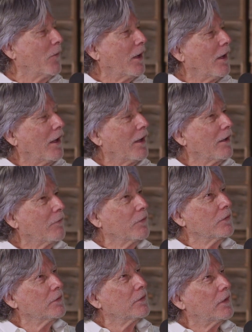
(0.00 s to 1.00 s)

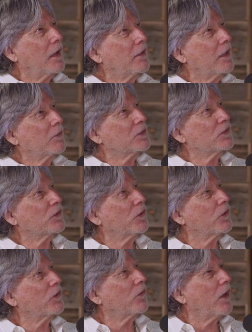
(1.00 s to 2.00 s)
I think it was
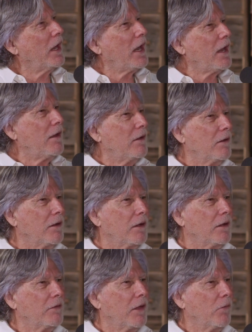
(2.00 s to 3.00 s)
third grade.
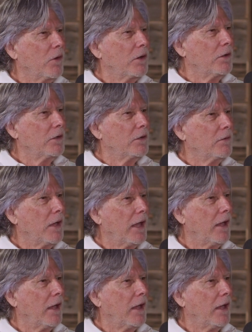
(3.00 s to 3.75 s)
They wanted to.